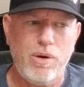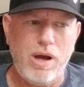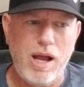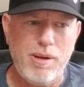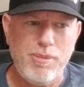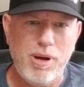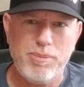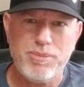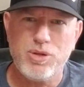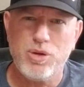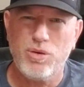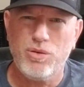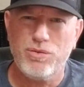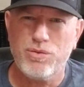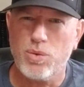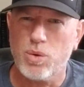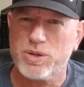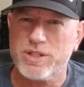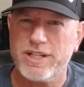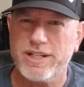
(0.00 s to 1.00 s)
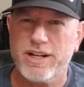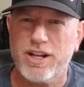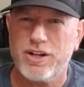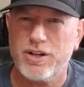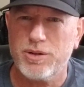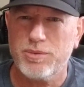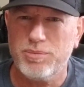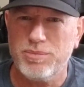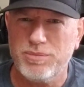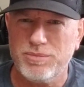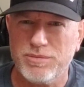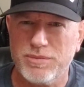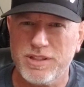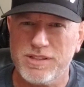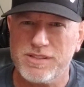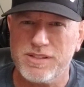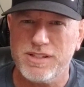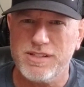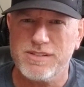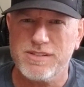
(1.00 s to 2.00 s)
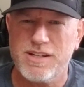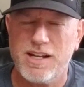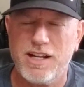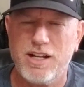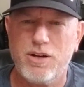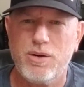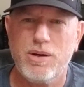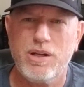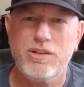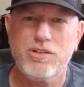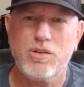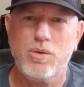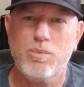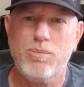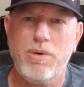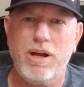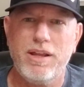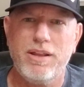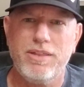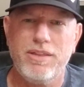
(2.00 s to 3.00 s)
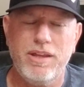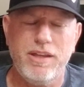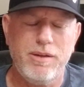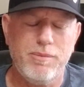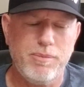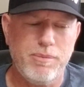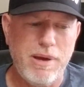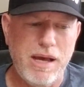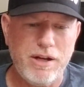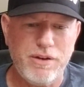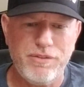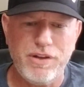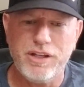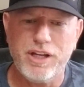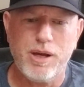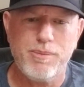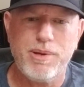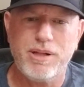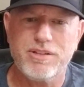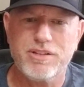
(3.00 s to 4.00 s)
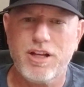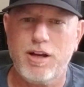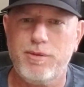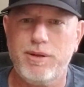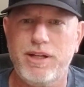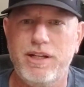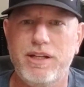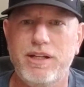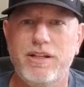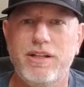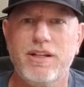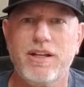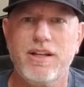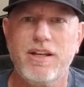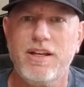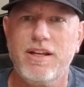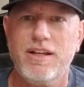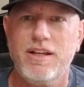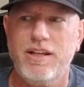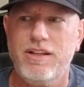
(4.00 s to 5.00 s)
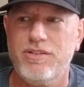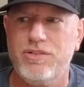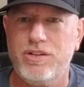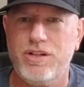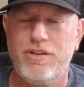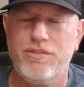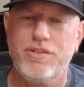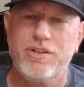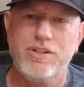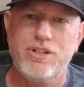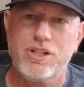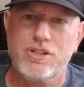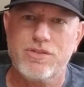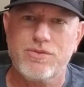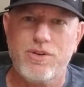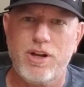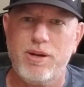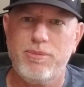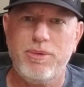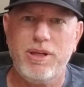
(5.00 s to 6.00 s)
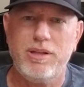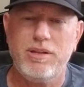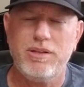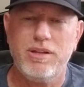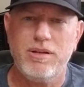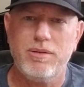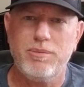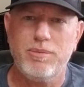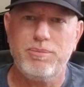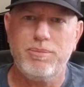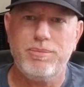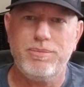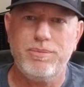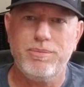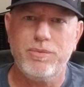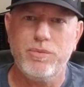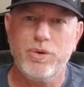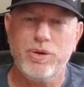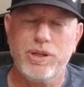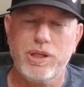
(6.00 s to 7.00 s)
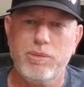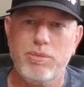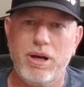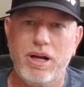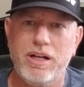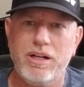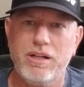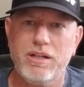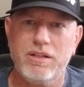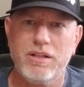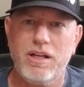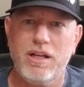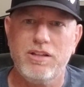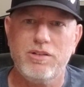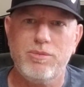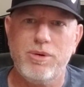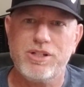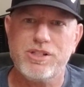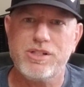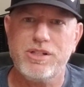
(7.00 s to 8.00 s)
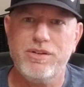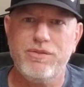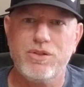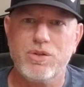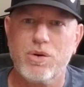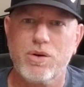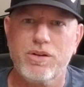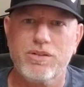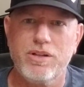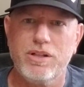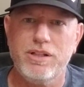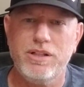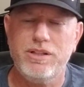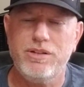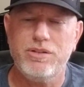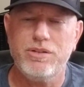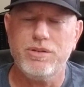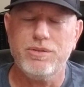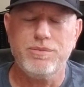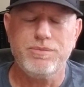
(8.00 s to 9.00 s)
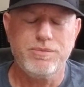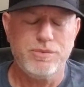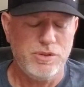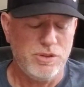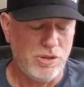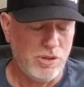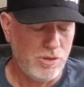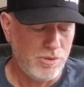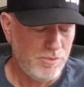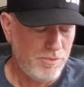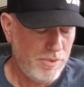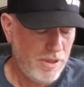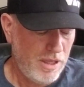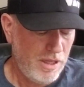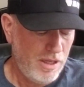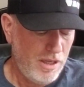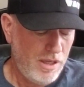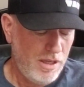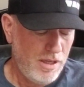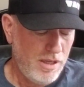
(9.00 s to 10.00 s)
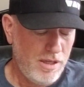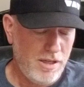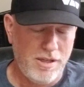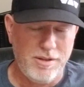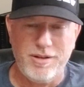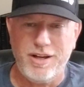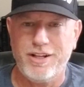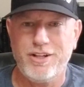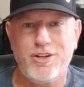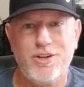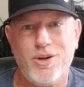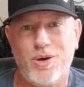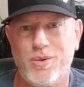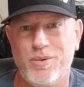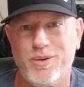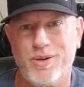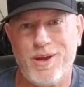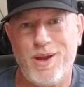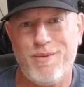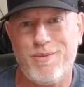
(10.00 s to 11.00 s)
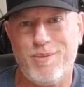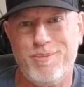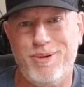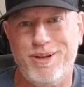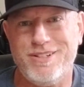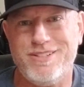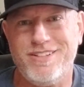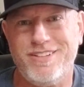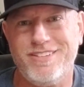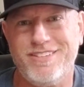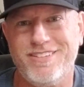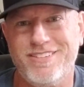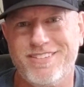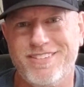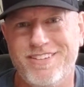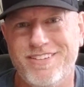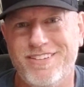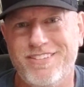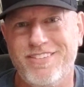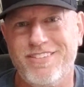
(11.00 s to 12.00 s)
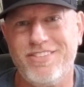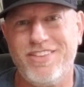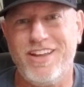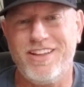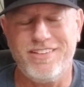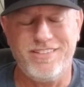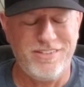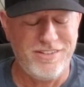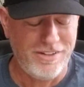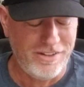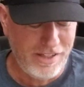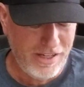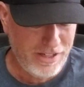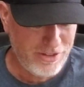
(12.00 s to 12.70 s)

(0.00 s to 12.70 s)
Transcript: I'm up to 1,400 listings now, and so the amount of income that's coming in is enough to justify me really buying as much inventory as I need to. So I don't really have a budget. So if that's to